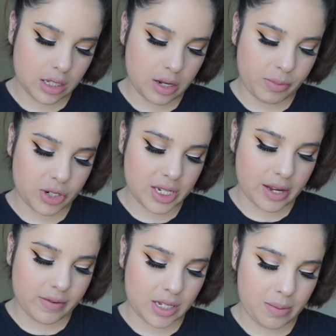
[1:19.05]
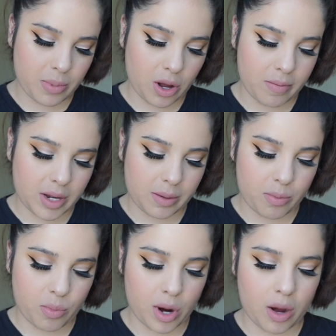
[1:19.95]
number 70
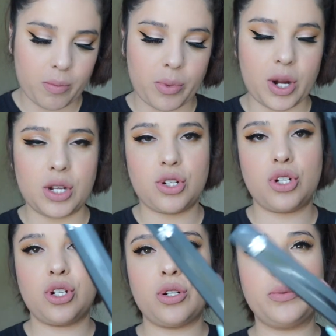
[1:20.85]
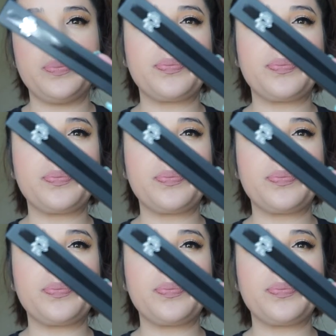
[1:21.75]
Pomade Brow Brush.